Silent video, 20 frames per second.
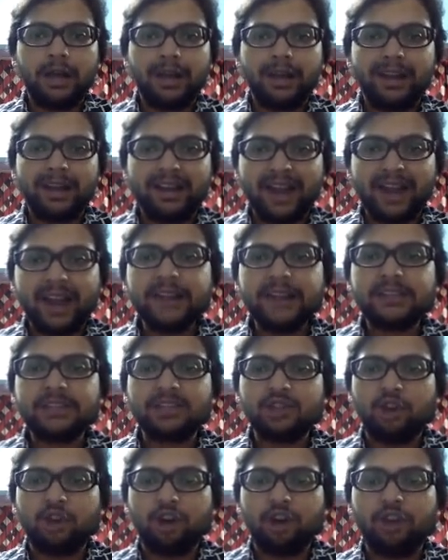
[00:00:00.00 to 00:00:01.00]

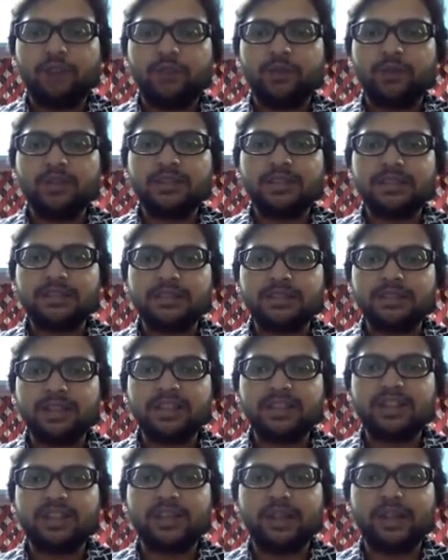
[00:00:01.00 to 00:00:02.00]
rights of
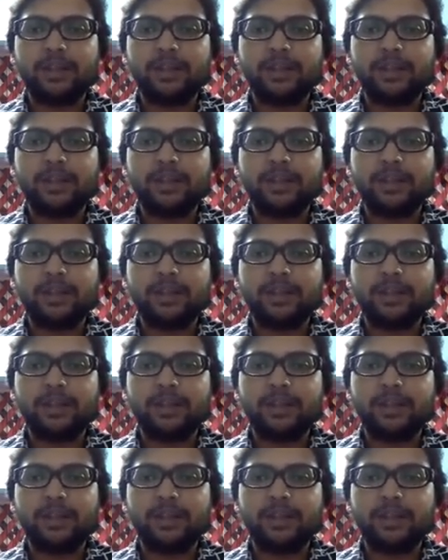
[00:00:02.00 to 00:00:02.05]
such type